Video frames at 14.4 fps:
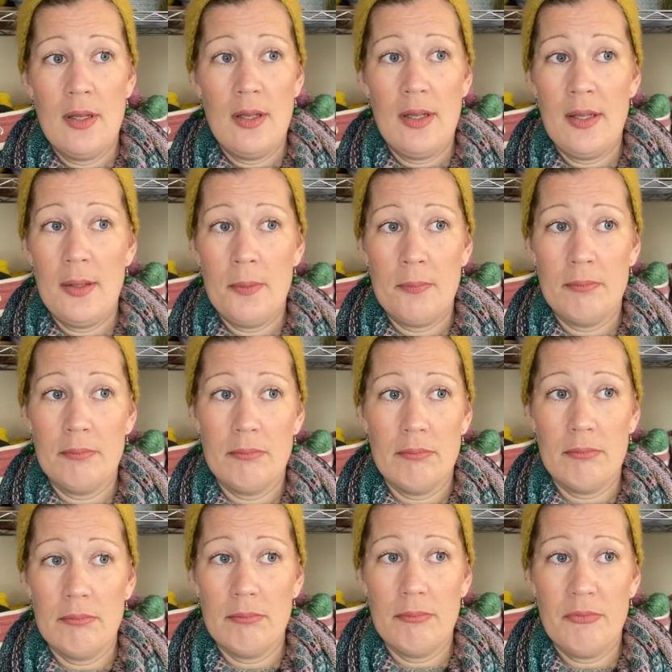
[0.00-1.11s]
Um,
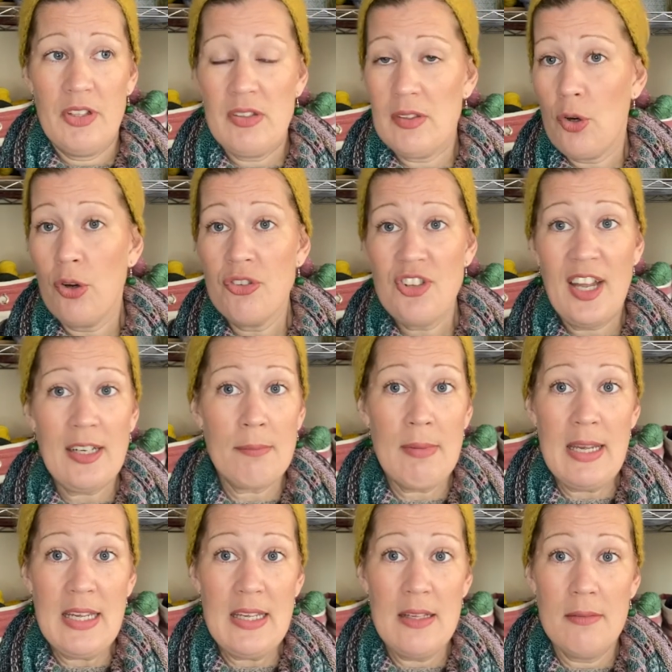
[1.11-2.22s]
there's a contact
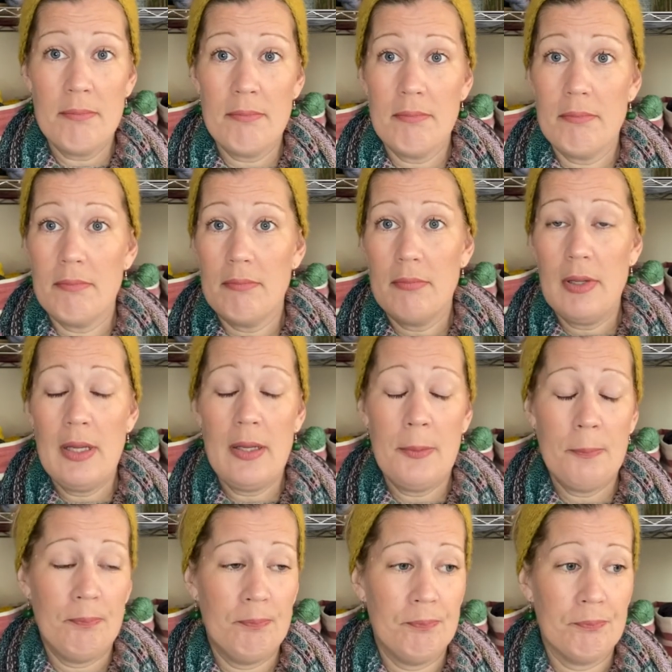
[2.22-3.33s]
me
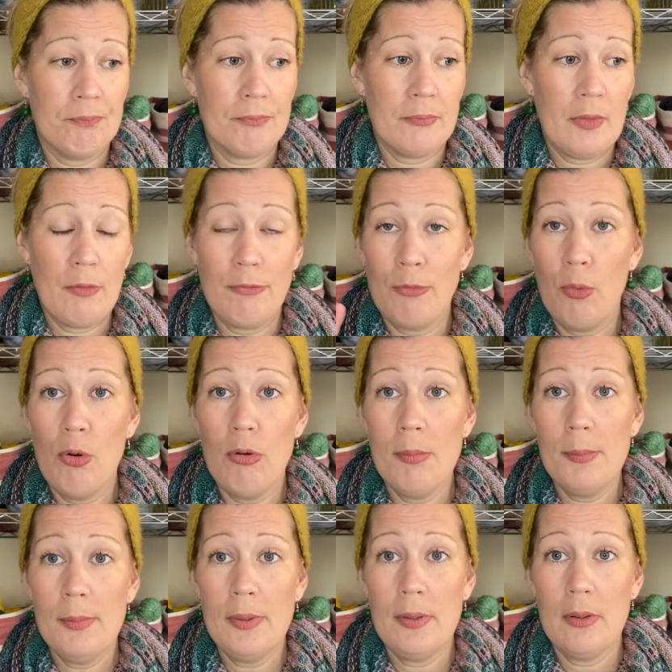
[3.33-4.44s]
um,
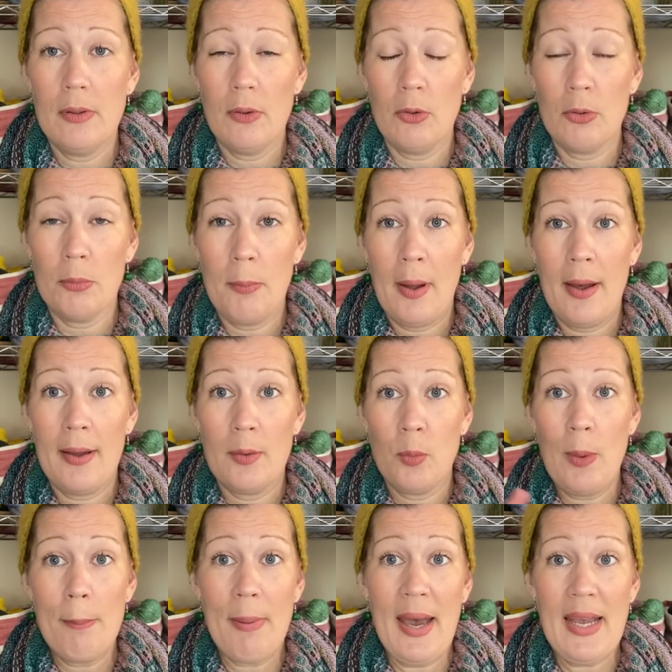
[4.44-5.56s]
form on my
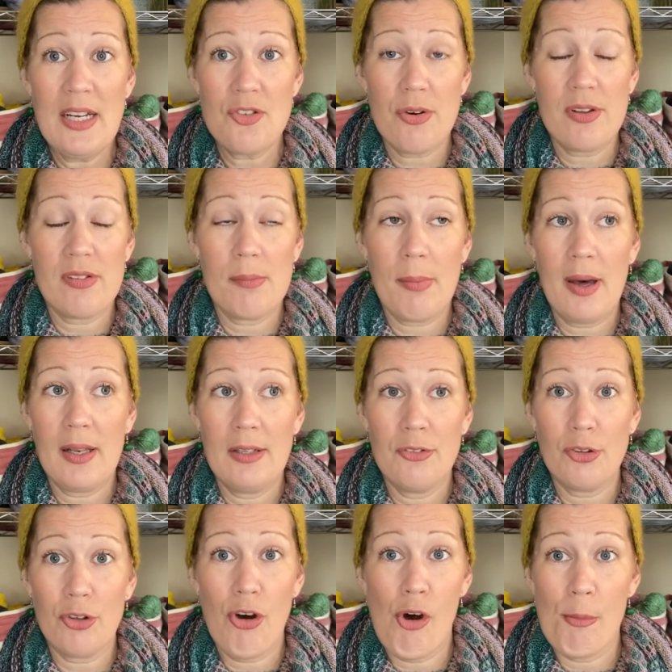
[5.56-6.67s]
webpage,
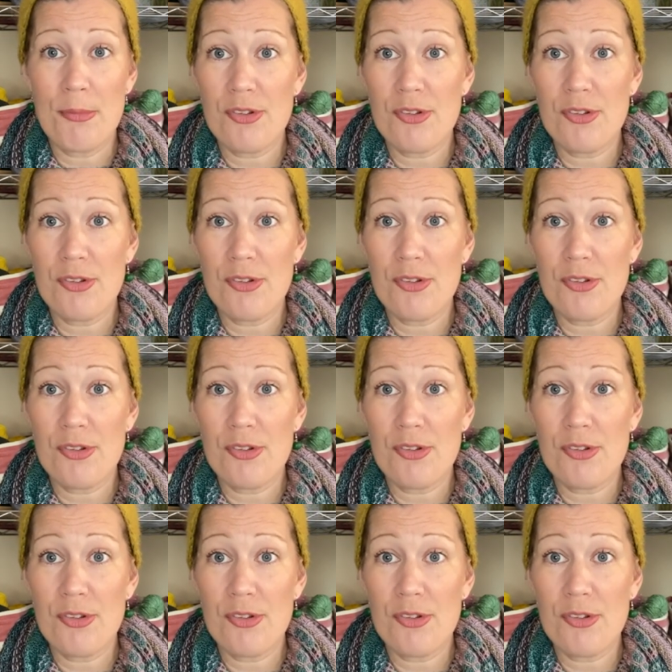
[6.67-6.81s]
rosehipisland.com.